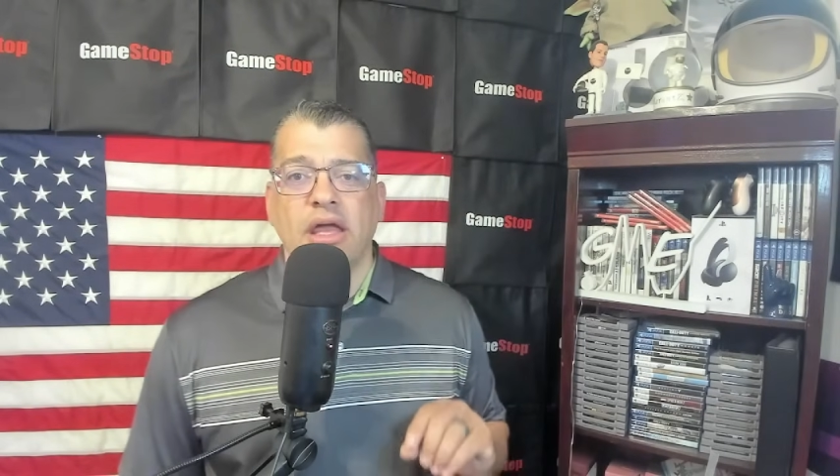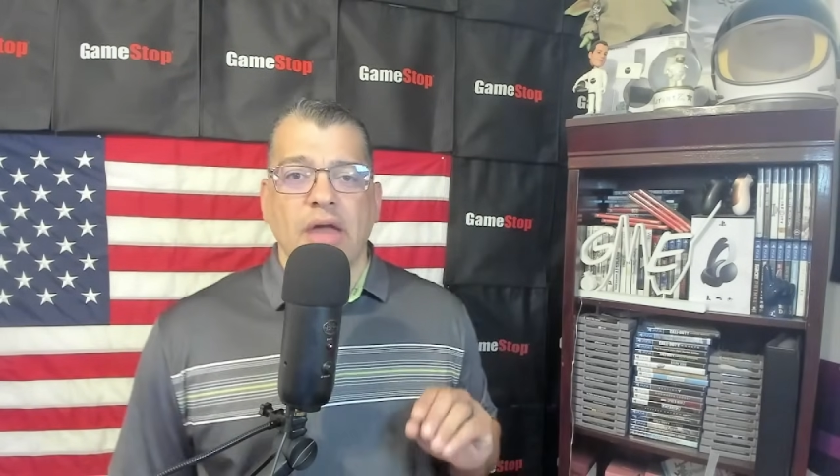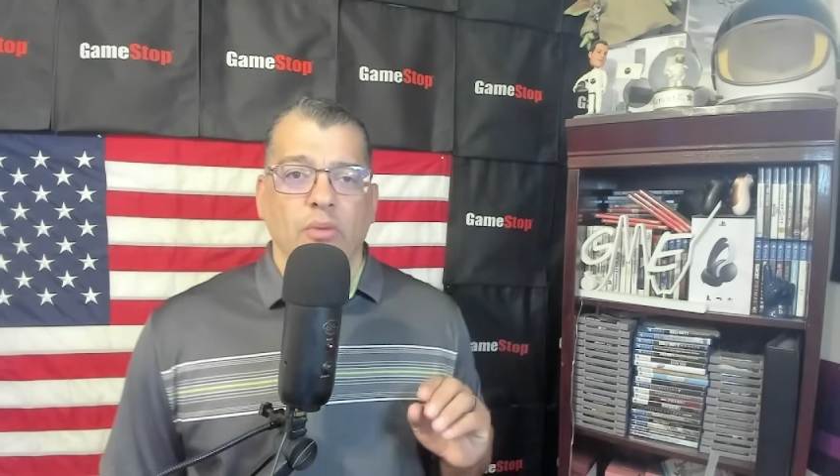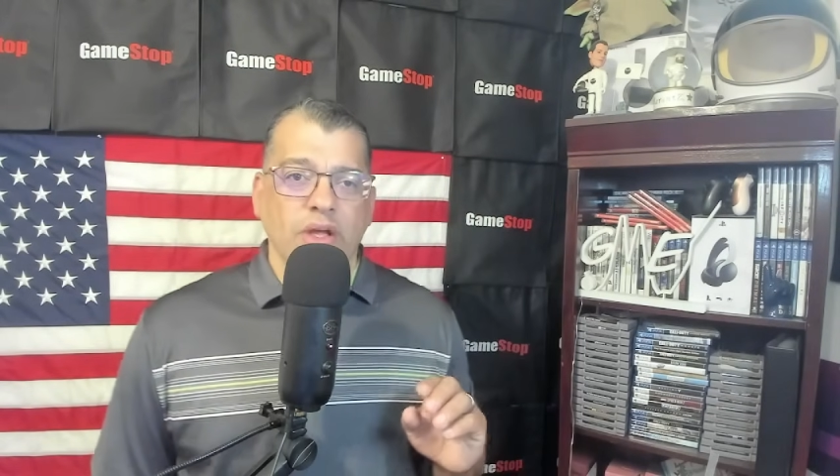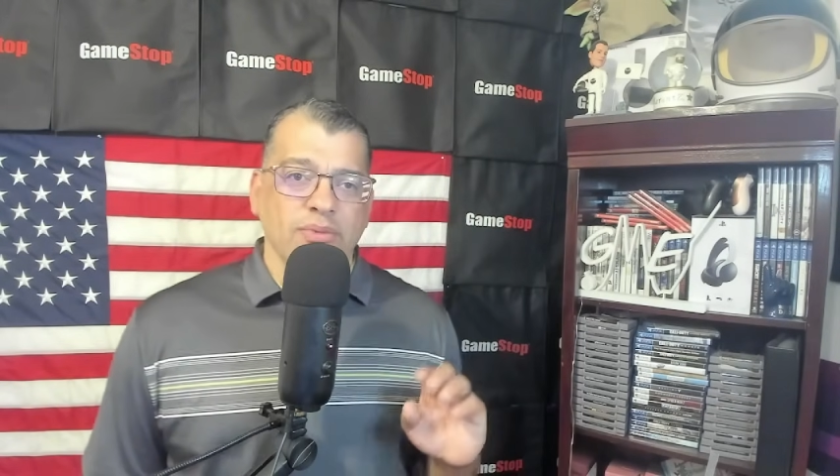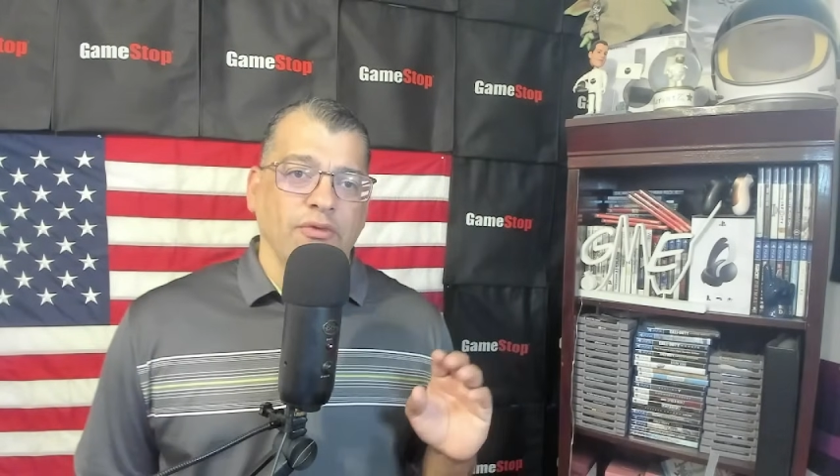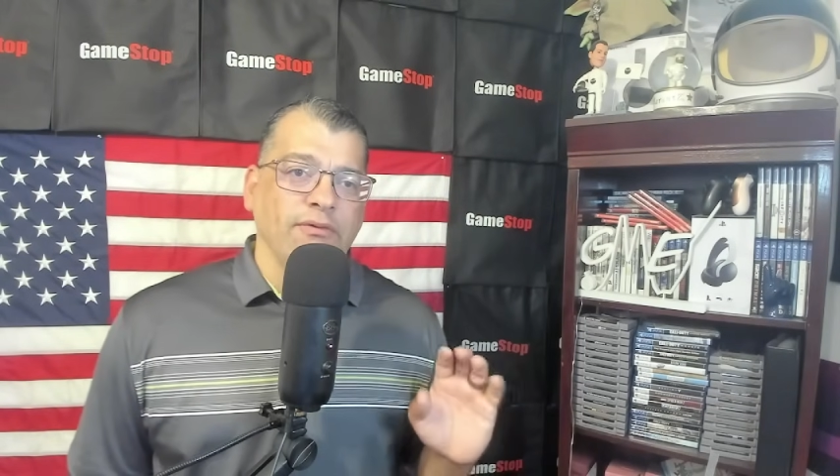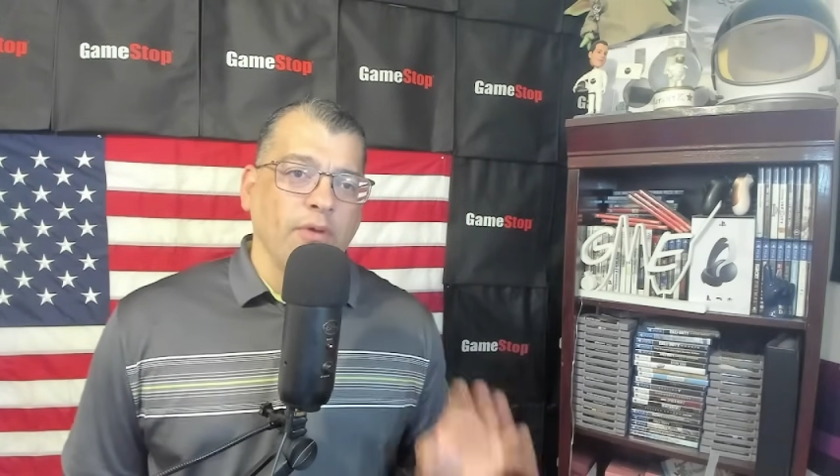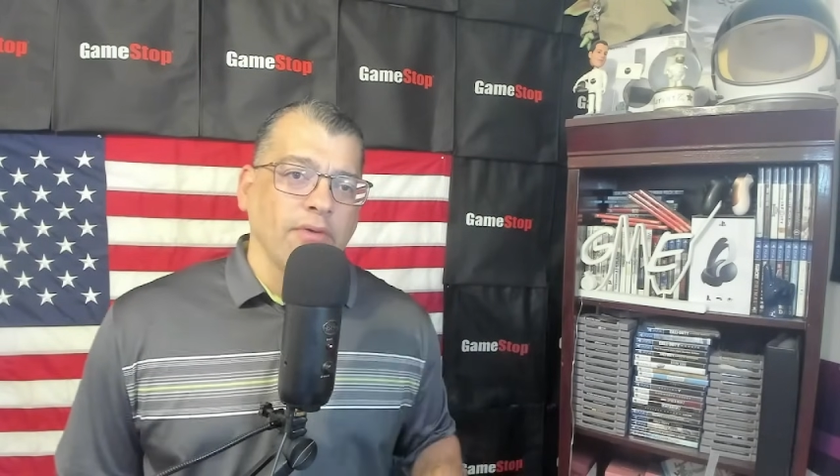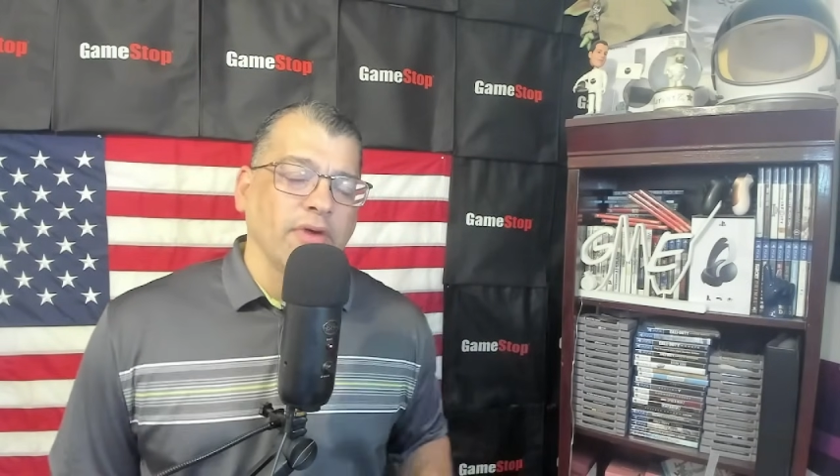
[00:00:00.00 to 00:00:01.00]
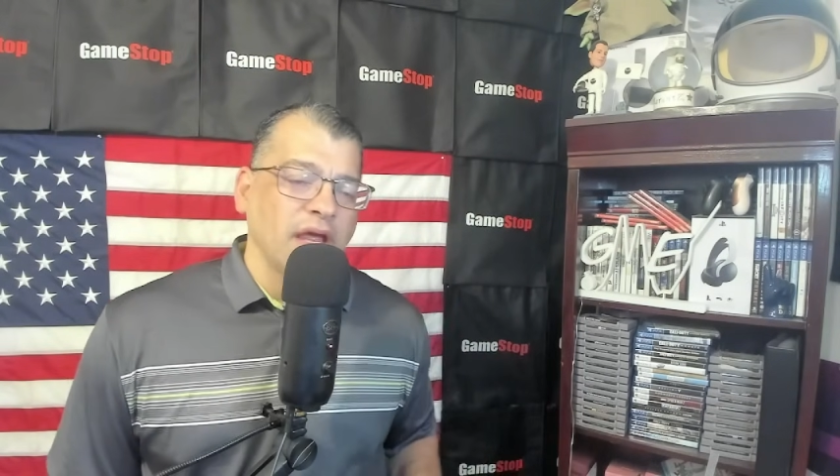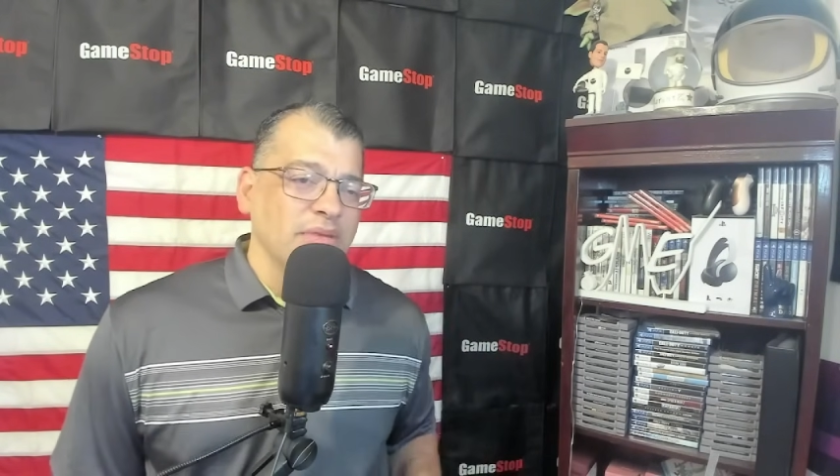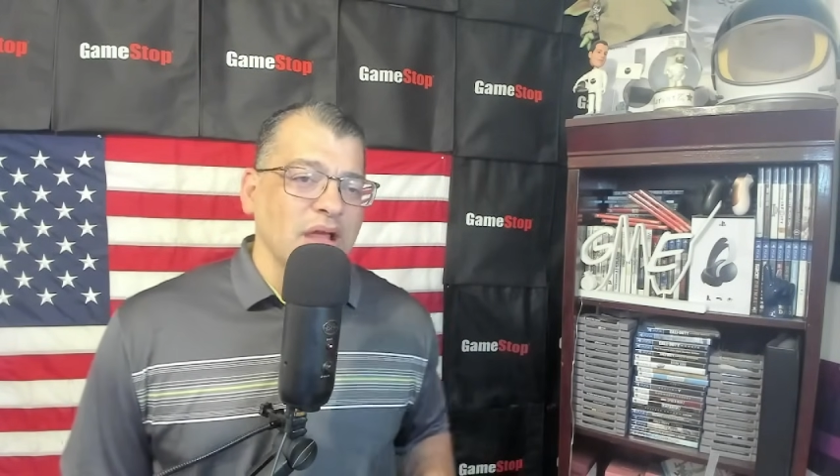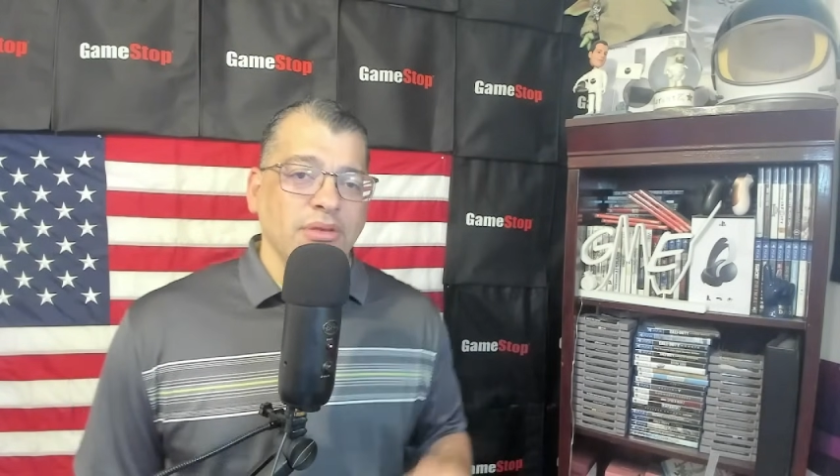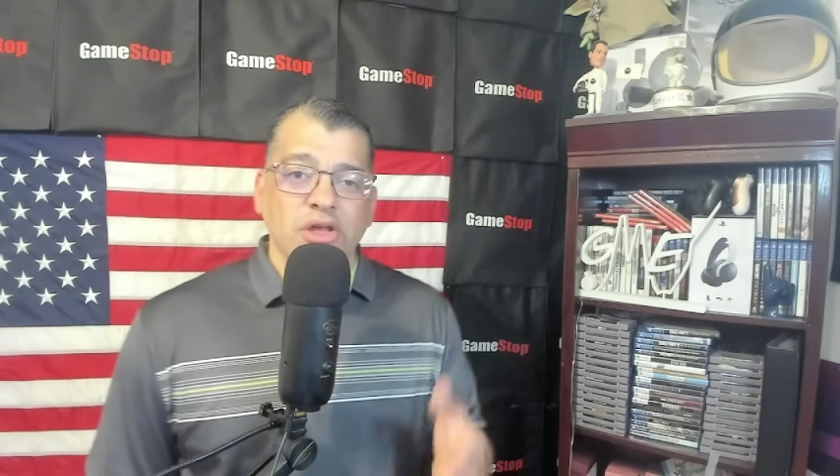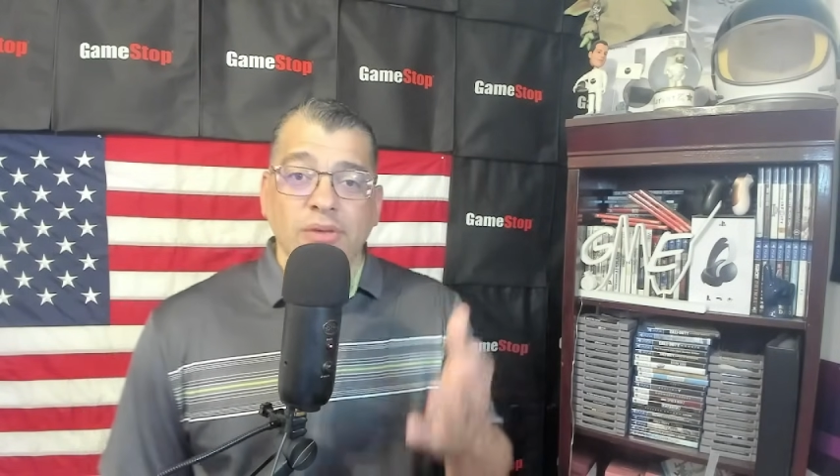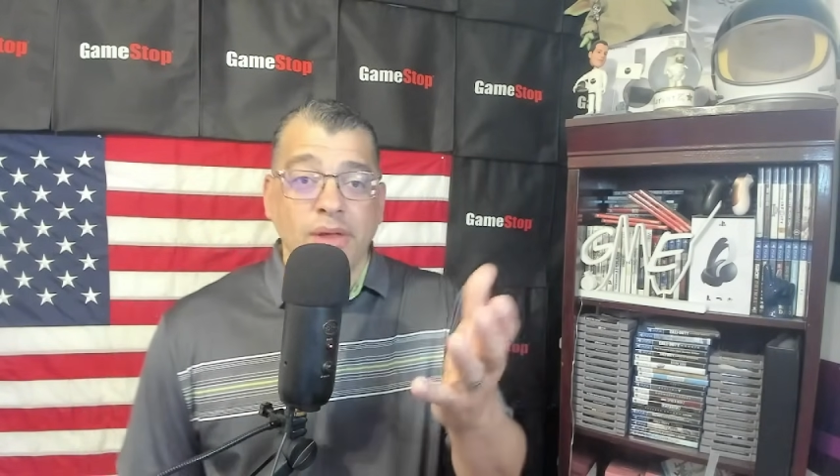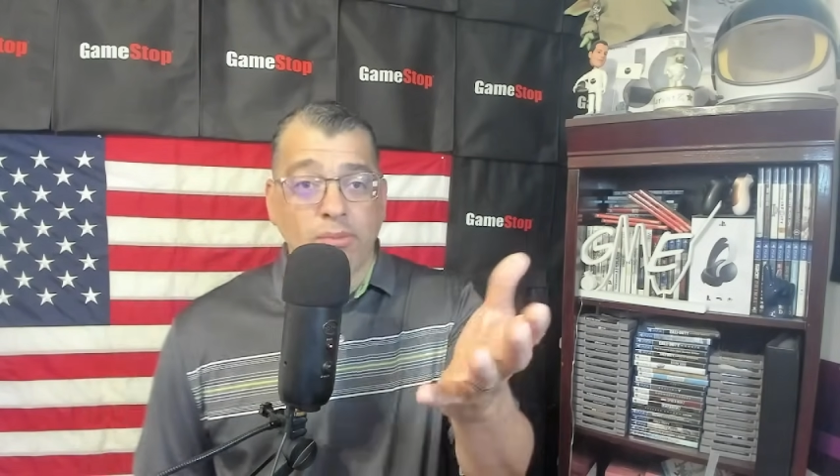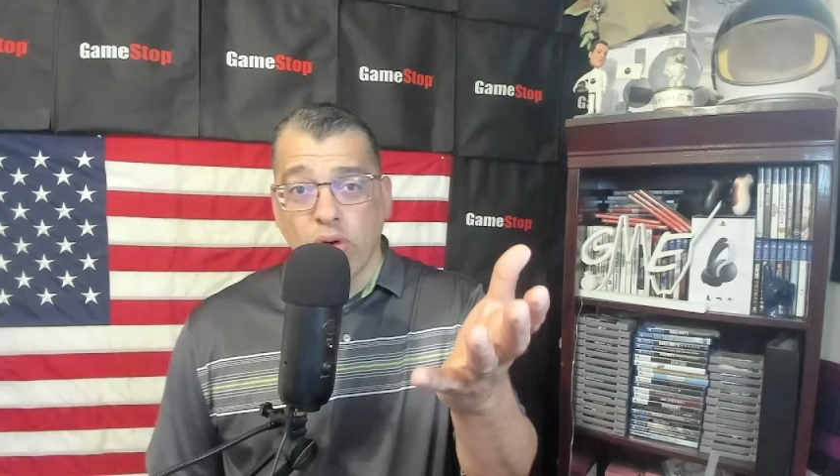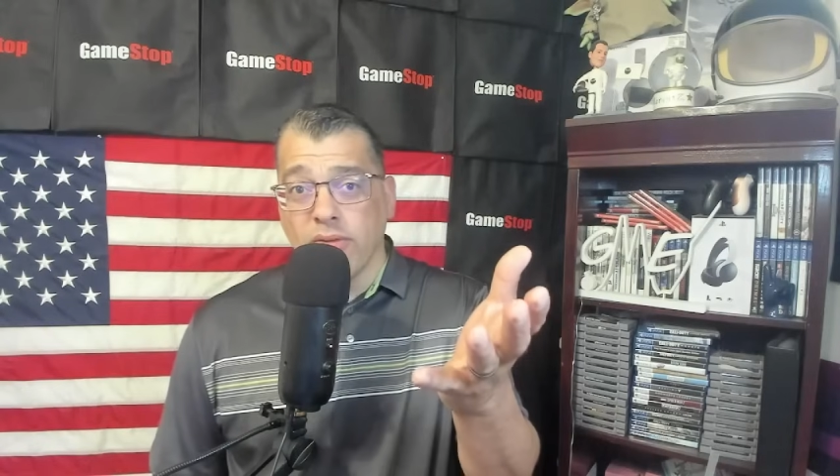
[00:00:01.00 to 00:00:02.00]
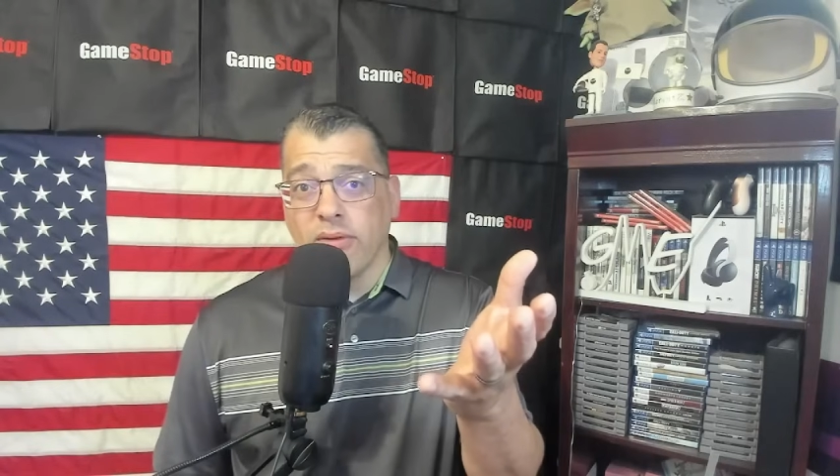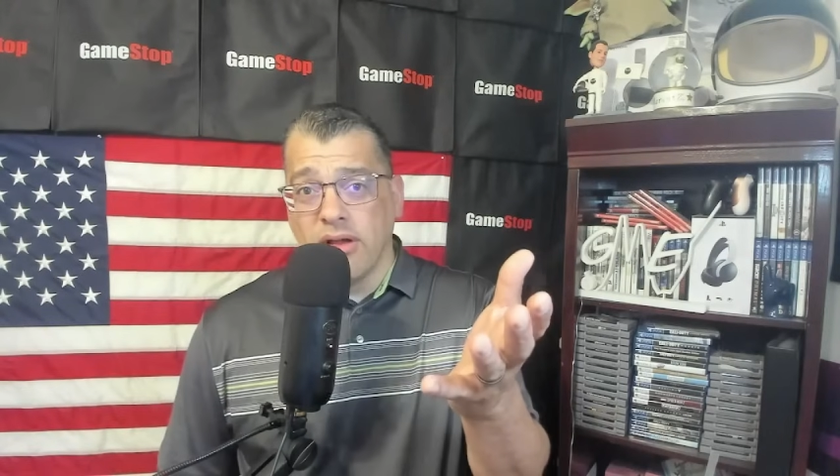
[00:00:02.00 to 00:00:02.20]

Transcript: and what's moving forward for GameStop so you can be a more